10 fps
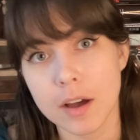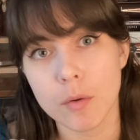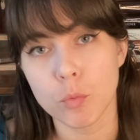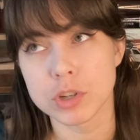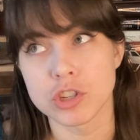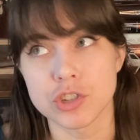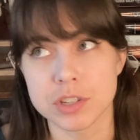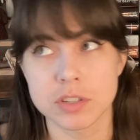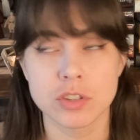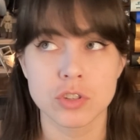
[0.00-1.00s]
was
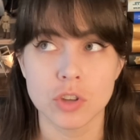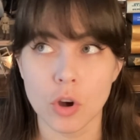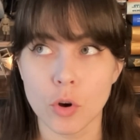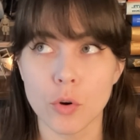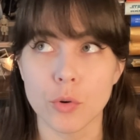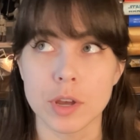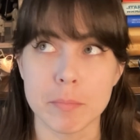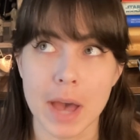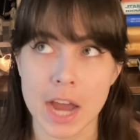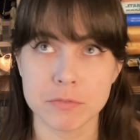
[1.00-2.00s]
just so
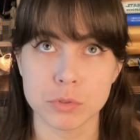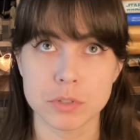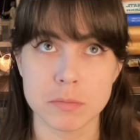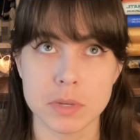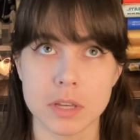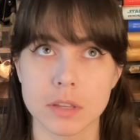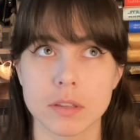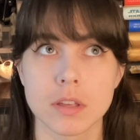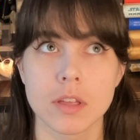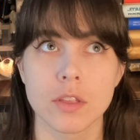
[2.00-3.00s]
impactful to me.
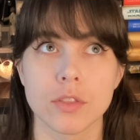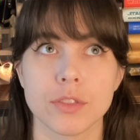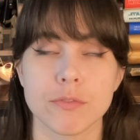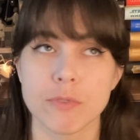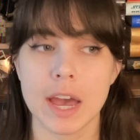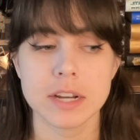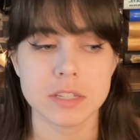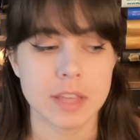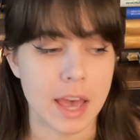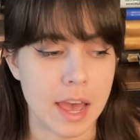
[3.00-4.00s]
The fact
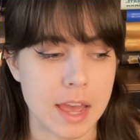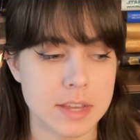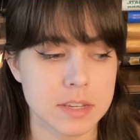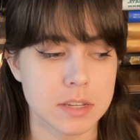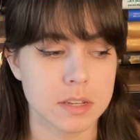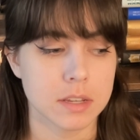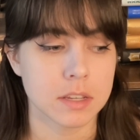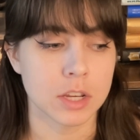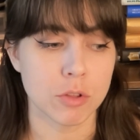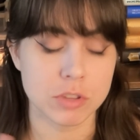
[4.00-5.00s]
that,
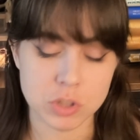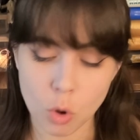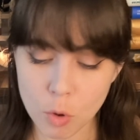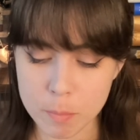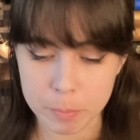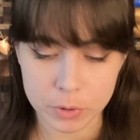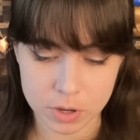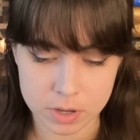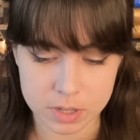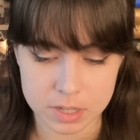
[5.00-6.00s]
you know, this whole
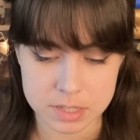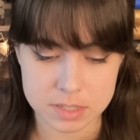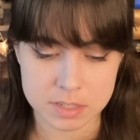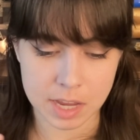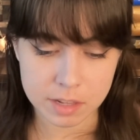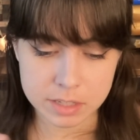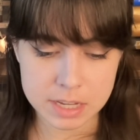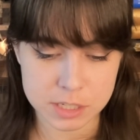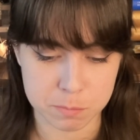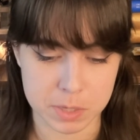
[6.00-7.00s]
book, Skelly
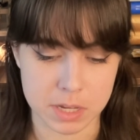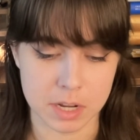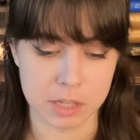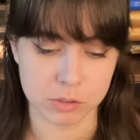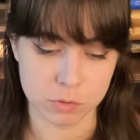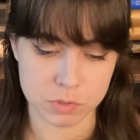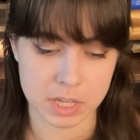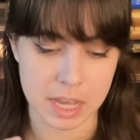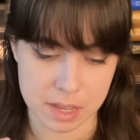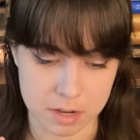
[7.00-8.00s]
has been a loose
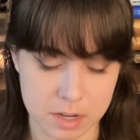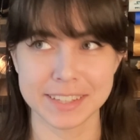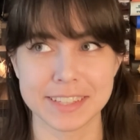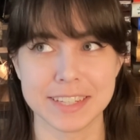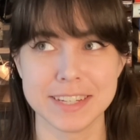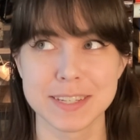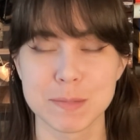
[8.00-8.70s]
cannon. He's